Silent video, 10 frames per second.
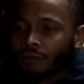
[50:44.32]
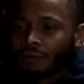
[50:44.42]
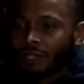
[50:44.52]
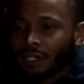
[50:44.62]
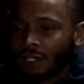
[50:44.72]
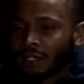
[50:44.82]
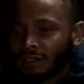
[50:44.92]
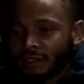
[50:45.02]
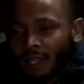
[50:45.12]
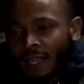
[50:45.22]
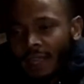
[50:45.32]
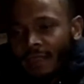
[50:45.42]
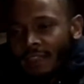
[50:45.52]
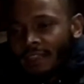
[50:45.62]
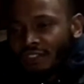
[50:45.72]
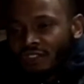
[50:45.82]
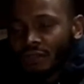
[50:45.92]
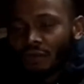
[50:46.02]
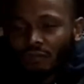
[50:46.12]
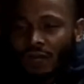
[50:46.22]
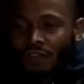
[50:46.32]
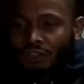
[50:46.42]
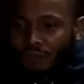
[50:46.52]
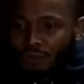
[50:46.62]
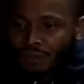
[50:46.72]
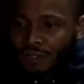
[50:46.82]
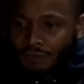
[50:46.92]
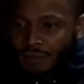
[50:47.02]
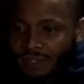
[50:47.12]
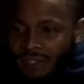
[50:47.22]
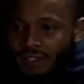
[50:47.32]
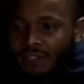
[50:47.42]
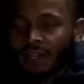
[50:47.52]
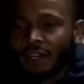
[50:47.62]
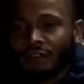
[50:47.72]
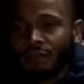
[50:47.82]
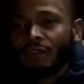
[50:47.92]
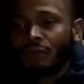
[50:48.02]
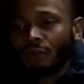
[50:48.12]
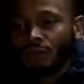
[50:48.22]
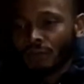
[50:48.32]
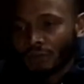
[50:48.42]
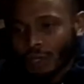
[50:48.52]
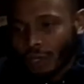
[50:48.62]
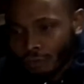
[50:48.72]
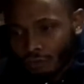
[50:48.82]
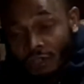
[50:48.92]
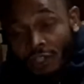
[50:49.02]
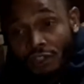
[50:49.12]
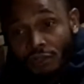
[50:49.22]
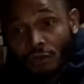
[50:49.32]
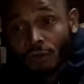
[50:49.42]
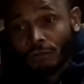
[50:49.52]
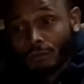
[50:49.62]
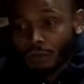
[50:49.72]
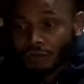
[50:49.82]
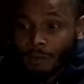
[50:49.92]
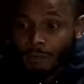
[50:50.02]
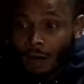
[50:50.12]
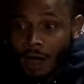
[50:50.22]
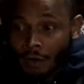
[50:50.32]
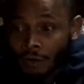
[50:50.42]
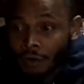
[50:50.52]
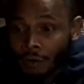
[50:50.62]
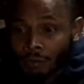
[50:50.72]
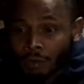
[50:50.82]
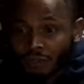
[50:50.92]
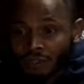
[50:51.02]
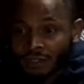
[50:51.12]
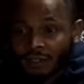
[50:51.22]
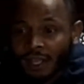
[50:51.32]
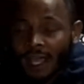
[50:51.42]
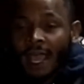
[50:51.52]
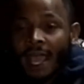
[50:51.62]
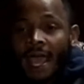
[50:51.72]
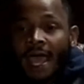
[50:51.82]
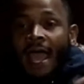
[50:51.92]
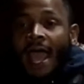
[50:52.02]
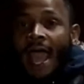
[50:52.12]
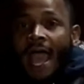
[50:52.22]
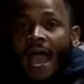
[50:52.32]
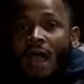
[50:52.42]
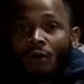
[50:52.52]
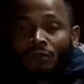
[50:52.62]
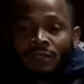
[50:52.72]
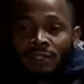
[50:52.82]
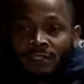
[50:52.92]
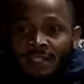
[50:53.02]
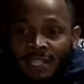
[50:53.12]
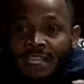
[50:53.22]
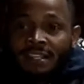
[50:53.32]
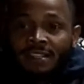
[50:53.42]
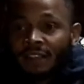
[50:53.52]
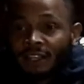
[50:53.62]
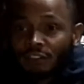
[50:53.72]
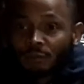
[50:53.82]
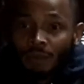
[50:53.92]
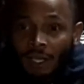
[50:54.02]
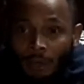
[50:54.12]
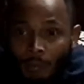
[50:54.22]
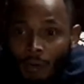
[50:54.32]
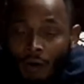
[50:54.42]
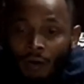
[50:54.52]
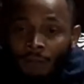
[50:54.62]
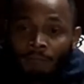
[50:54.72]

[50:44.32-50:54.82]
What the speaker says: does these generational differences in these views, traditional versus modern approaches, how does these things play a part